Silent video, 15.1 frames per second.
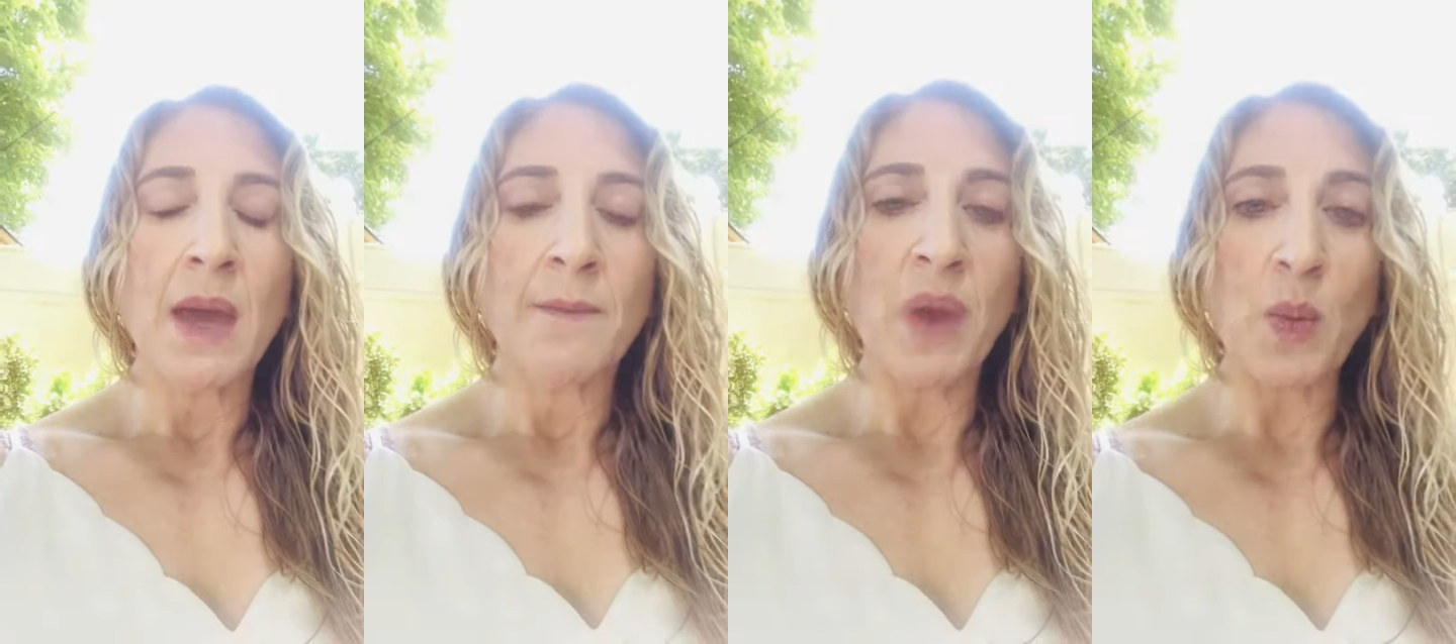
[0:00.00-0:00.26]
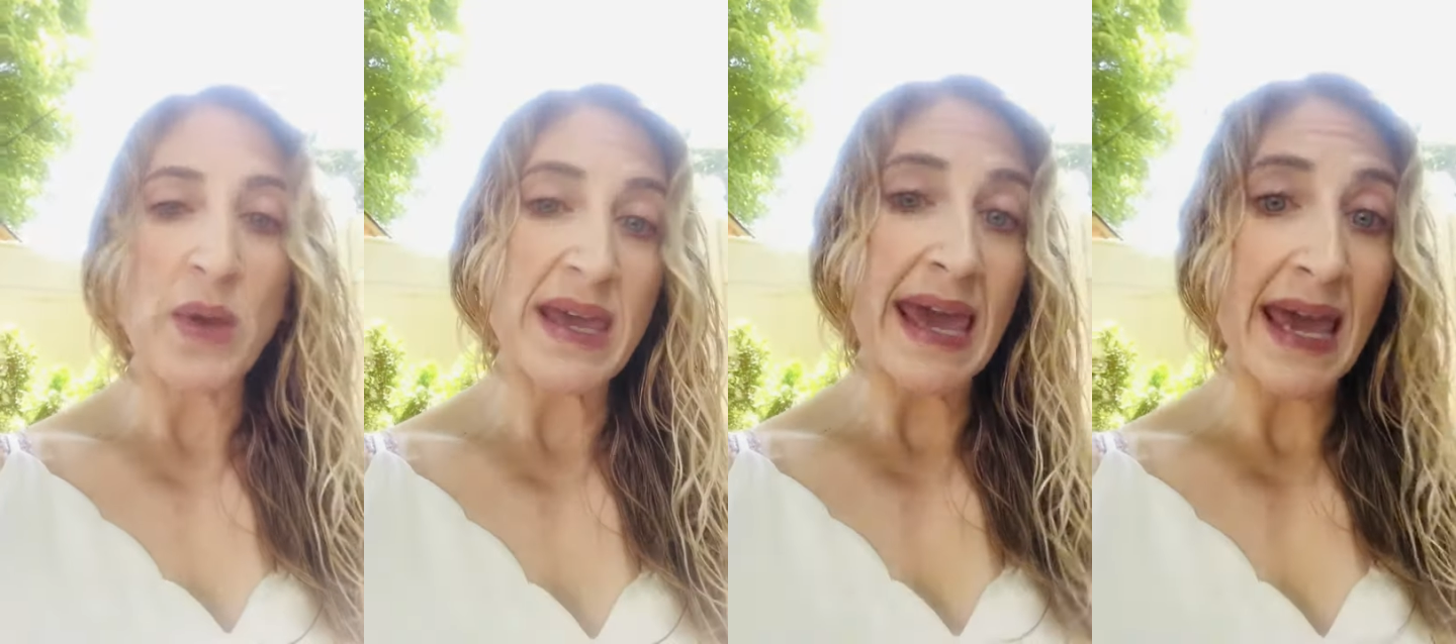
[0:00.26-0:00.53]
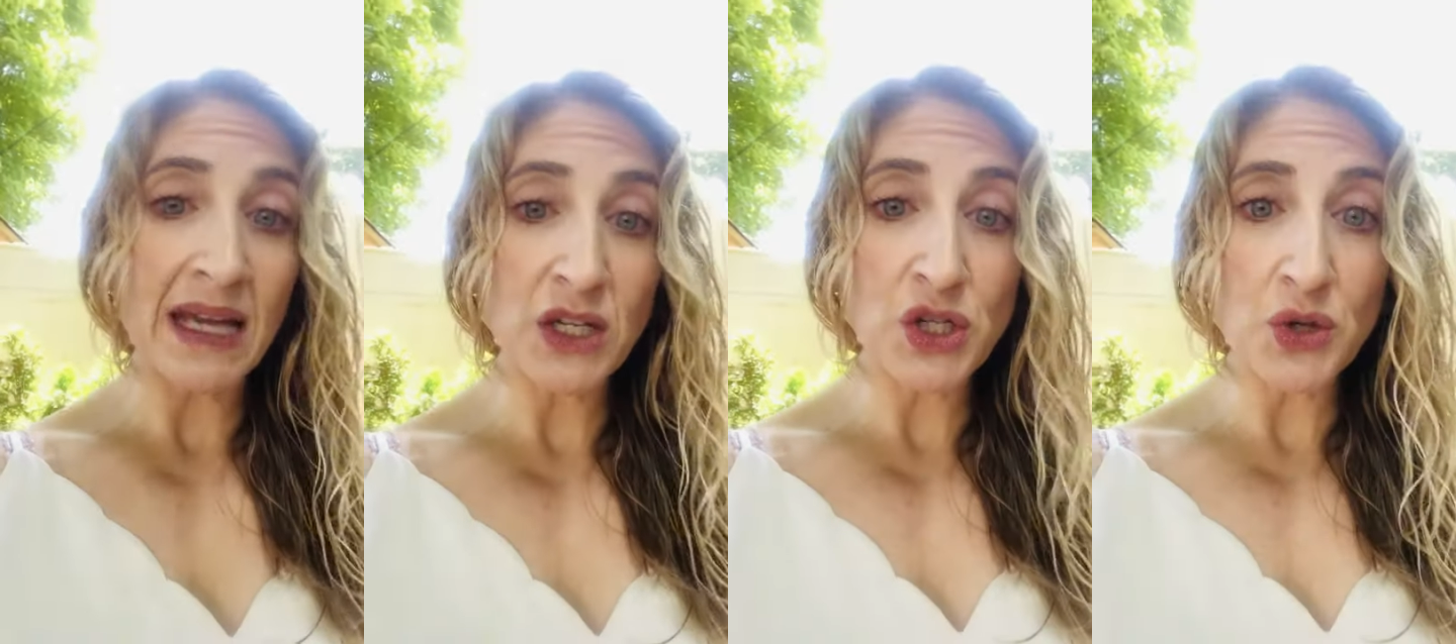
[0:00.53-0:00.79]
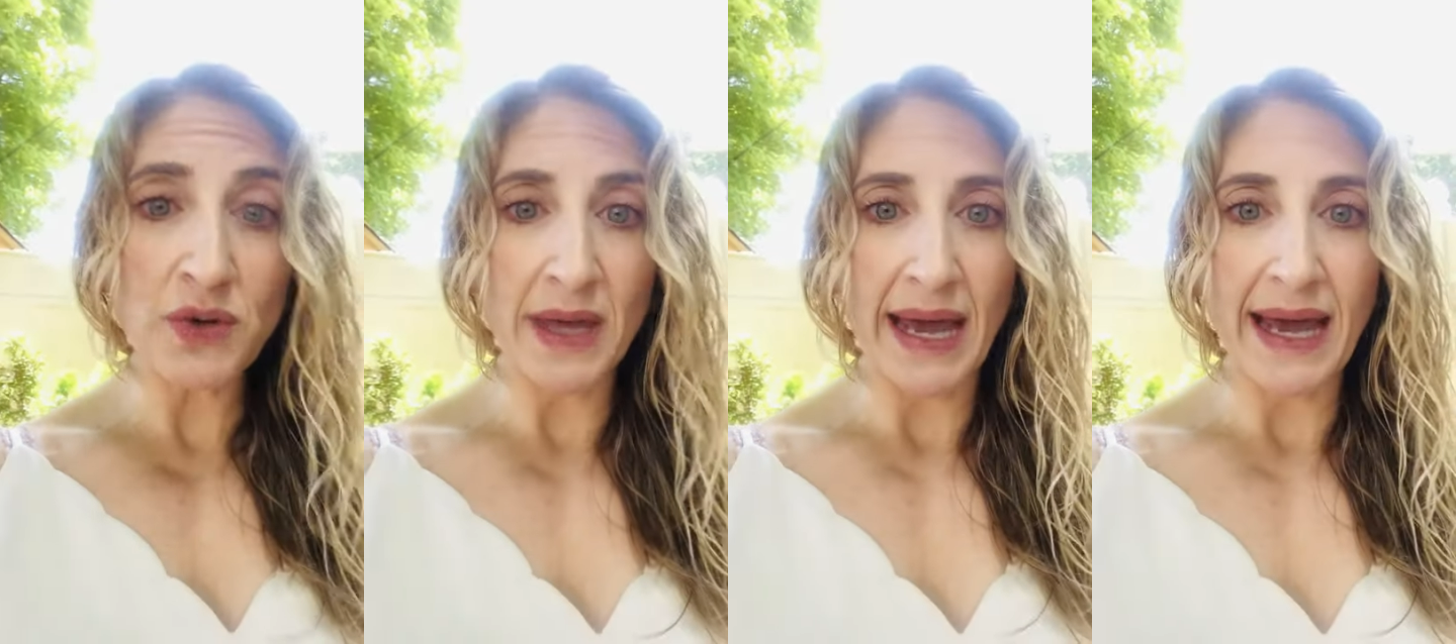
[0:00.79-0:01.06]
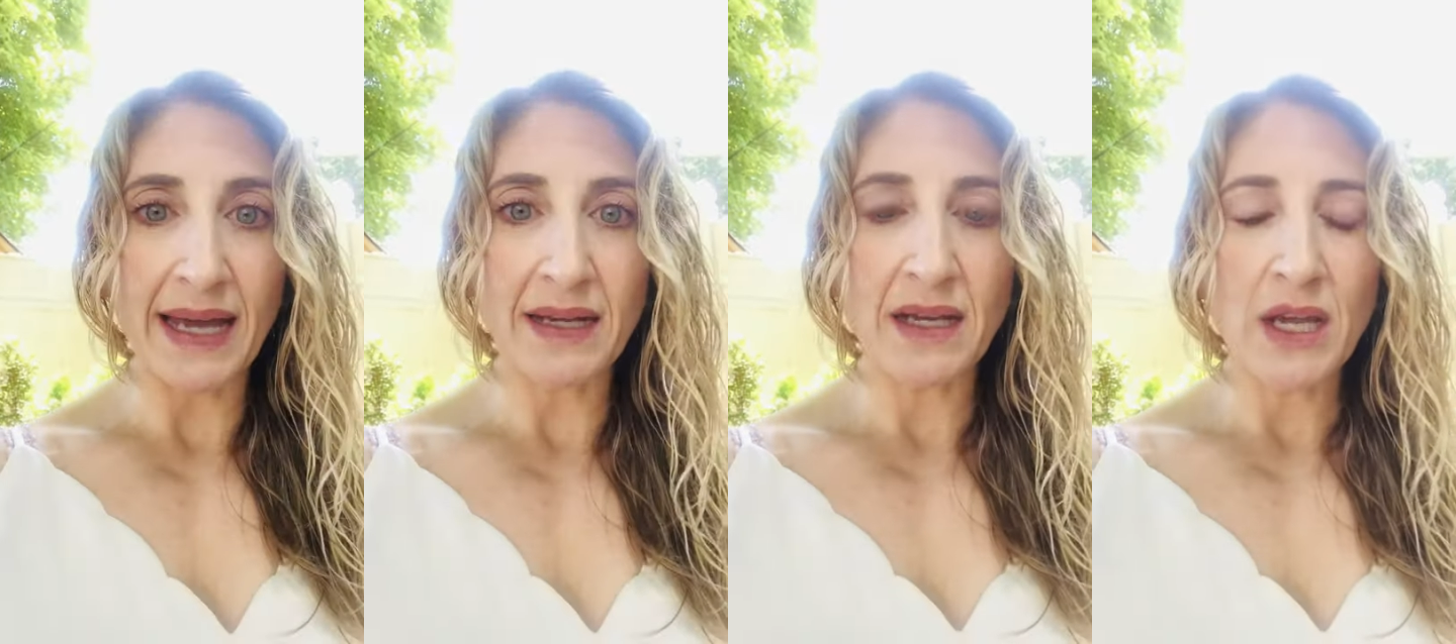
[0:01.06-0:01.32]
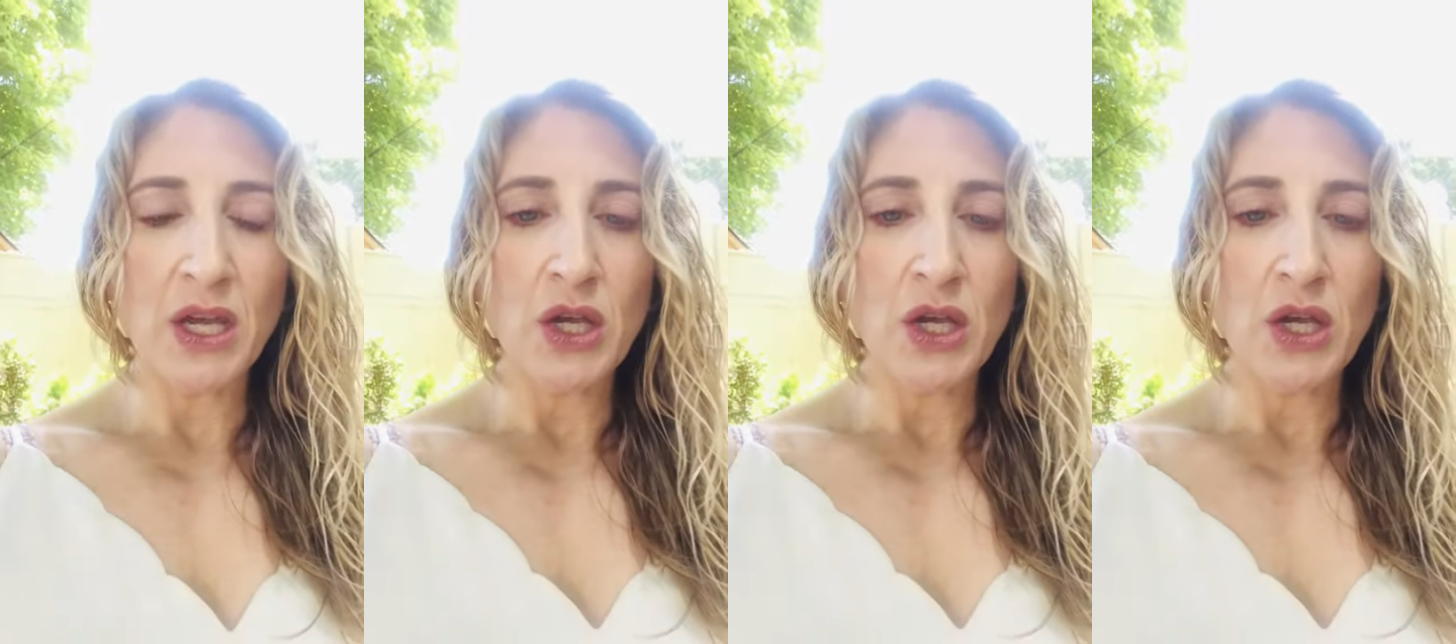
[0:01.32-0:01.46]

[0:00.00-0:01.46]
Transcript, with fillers: But we can't do that.